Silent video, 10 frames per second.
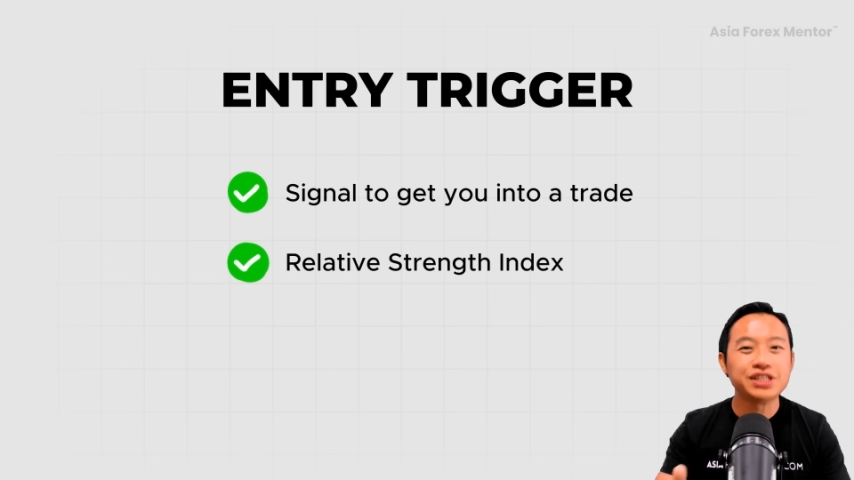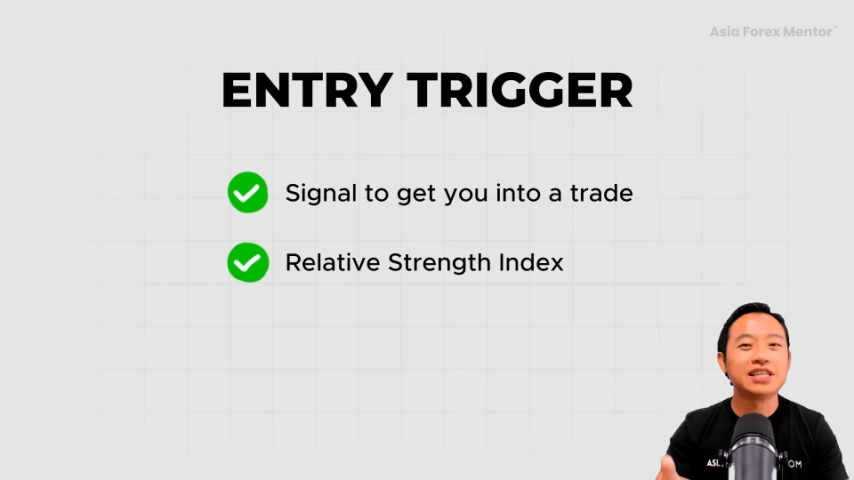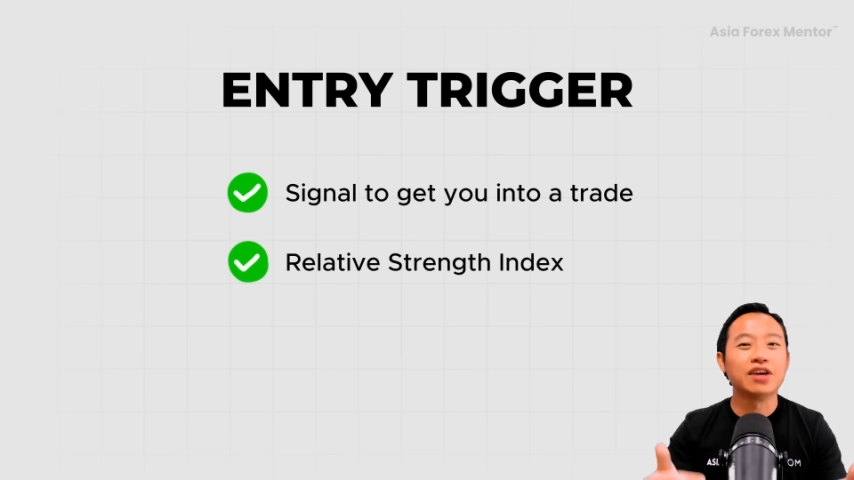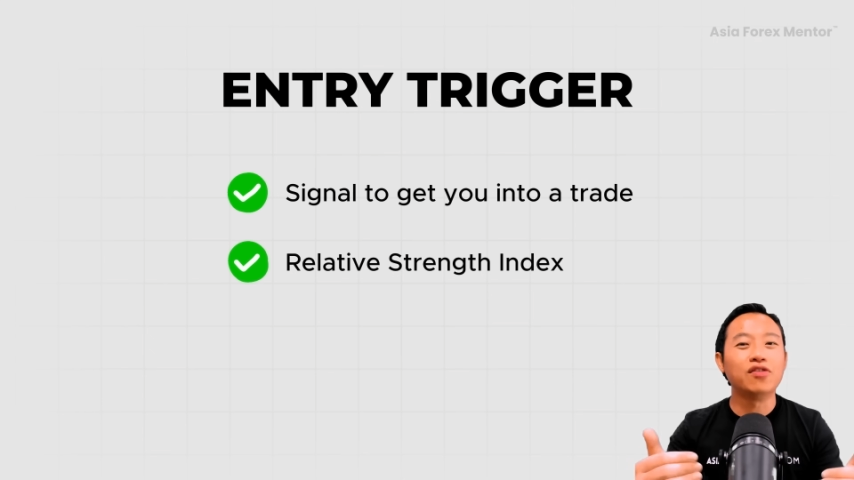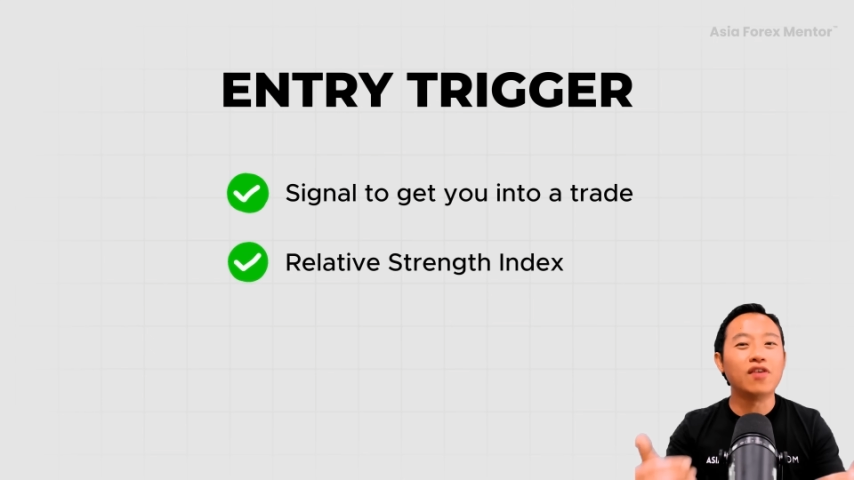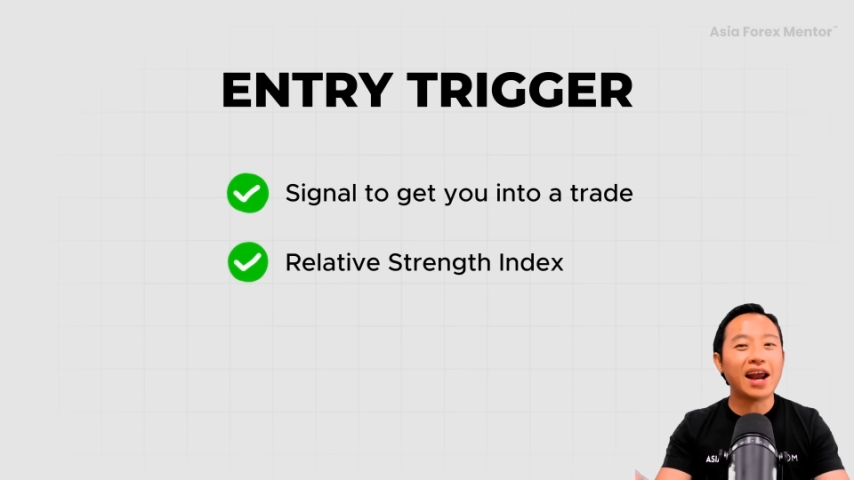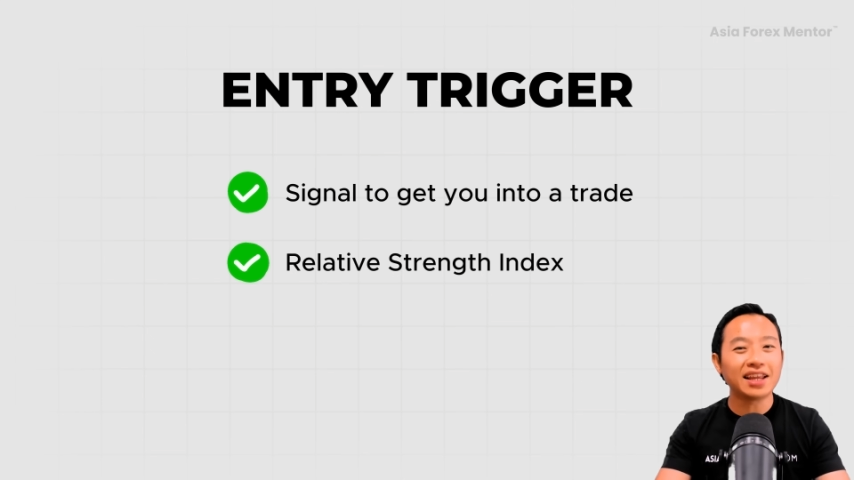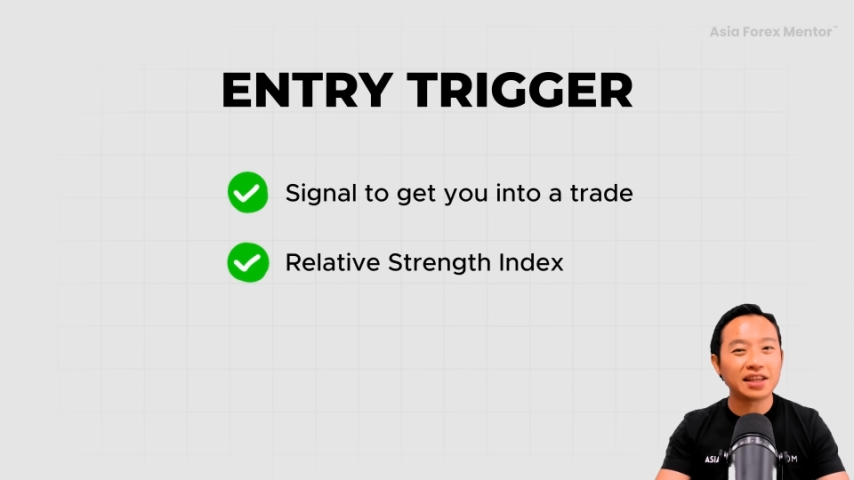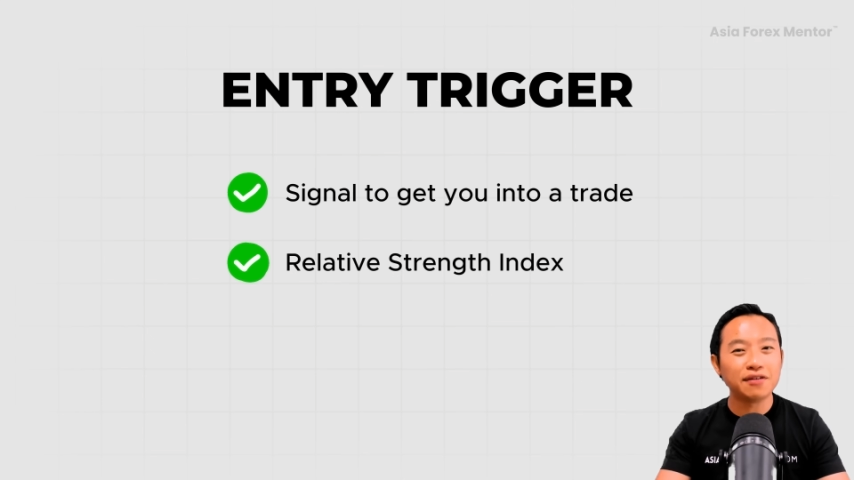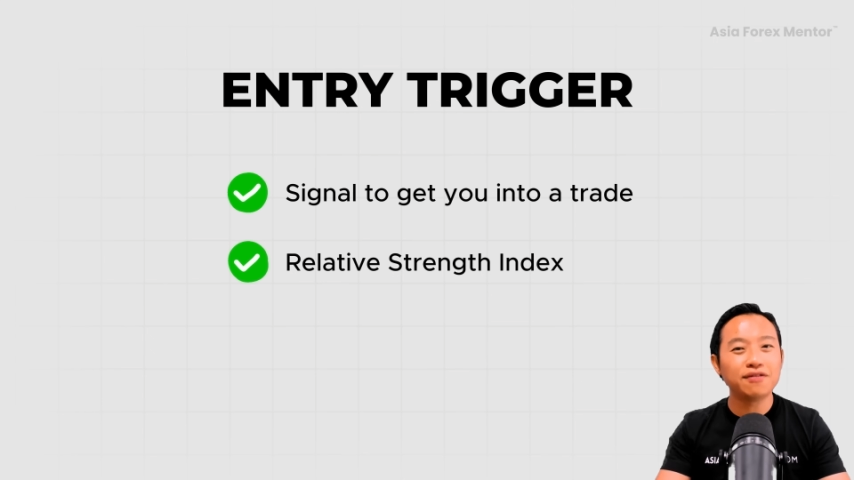which is the
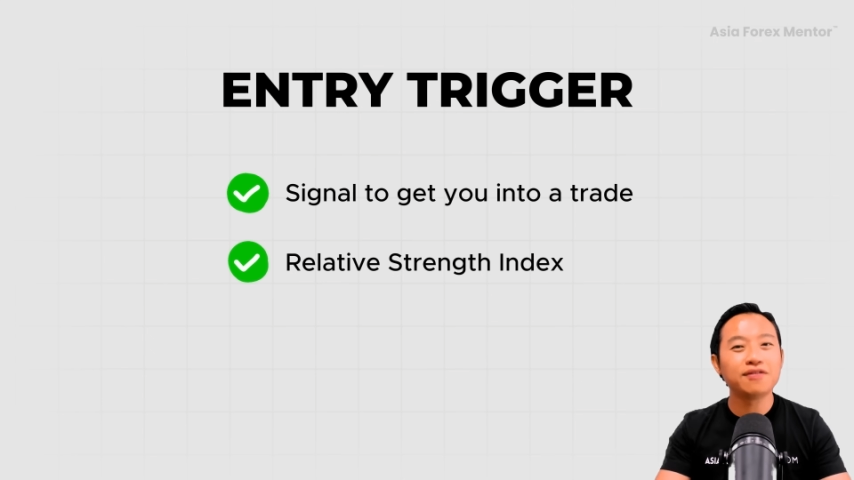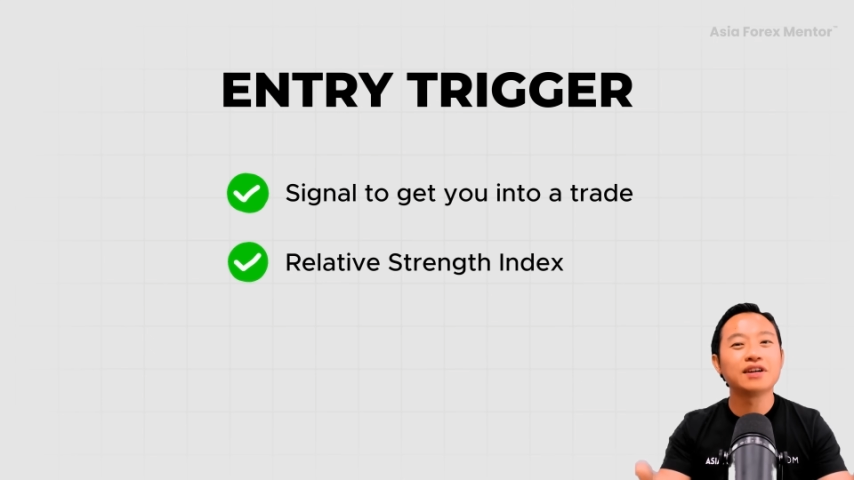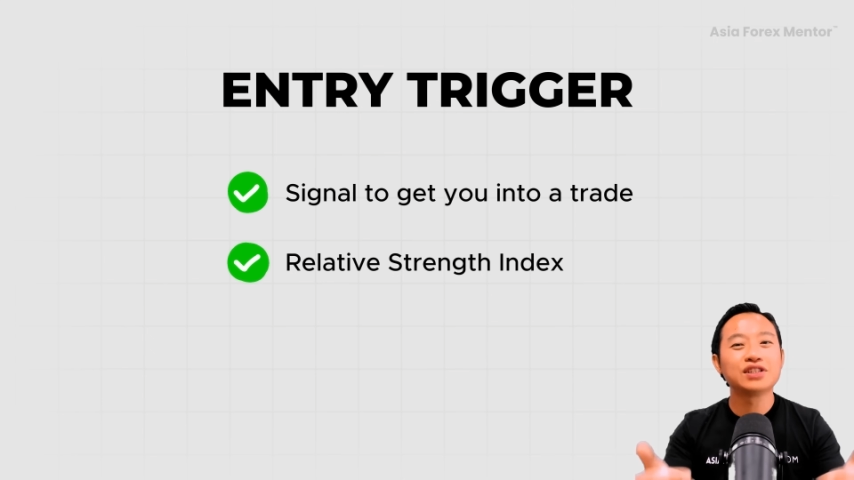Relative